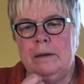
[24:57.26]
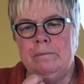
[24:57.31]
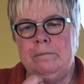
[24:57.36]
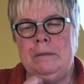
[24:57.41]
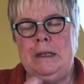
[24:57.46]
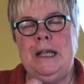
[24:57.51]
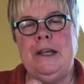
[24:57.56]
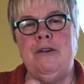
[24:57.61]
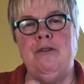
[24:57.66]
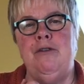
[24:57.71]

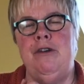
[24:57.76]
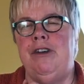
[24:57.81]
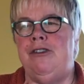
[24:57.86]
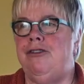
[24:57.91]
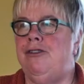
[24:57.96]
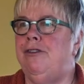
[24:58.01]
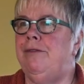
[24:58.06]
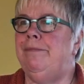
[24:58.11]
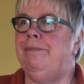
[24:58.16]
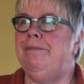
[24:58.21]

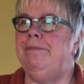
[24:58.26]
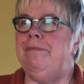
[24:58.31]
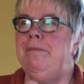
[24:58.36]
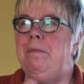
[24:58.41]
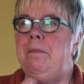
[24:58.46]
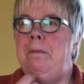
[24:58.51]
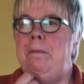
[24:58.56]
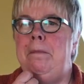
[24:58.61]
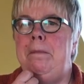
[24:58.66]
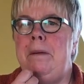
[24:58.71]
Licorice,
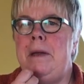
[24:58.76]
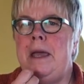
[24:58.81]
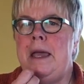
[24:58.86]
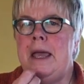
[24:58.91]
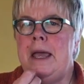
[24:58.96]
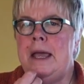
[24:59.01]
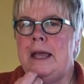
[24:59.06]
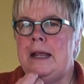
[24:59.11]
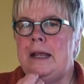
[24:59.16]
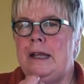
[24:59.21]

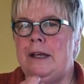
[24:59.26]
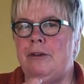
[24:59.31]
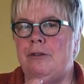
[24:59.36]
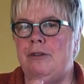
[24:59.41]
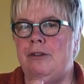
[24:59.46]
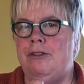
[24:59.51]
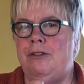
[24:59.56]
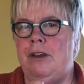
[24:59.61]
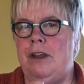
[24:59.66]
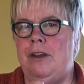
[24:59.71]
big
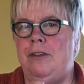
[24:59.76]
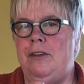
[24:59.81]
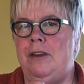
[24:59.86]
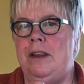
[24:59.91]
licorice hit